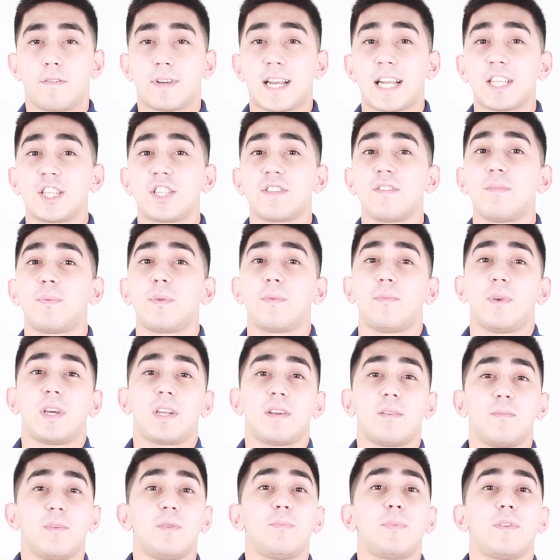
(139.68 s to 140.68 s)
As an
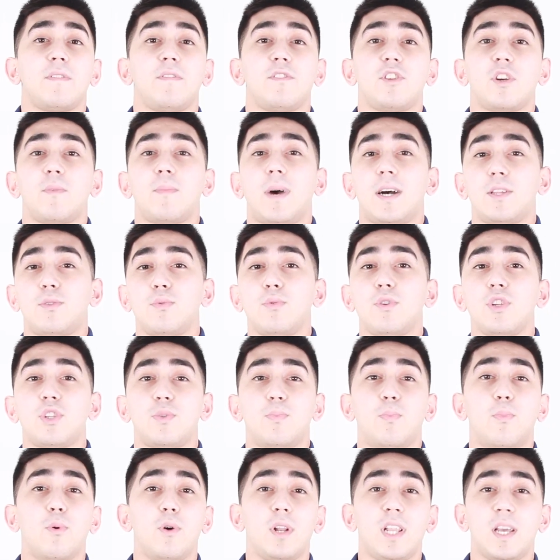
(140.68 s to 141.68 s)
example, we will give
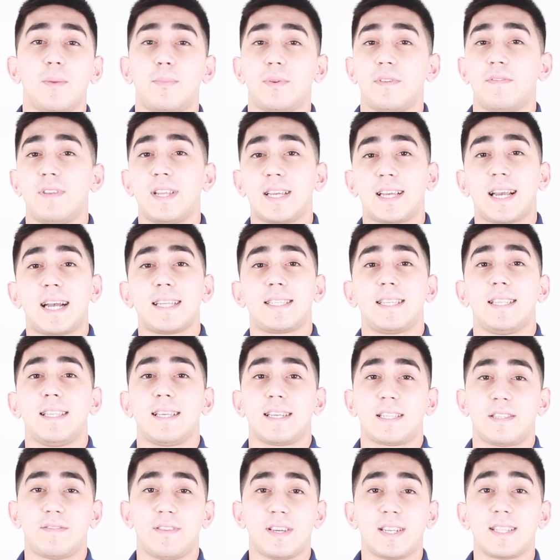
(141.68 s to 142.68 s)
one of the more
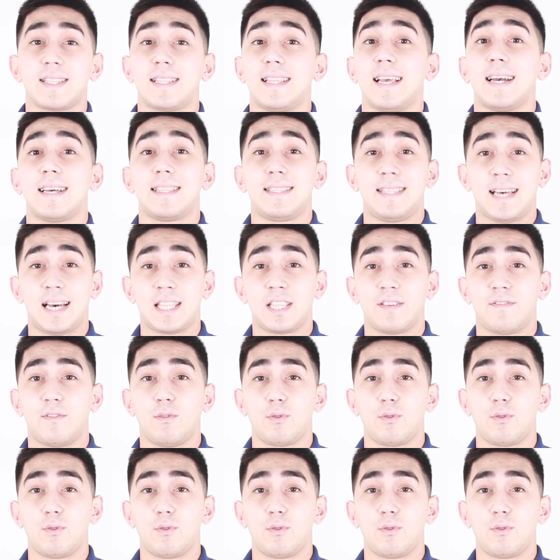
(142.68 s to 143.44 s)
attractive areas for this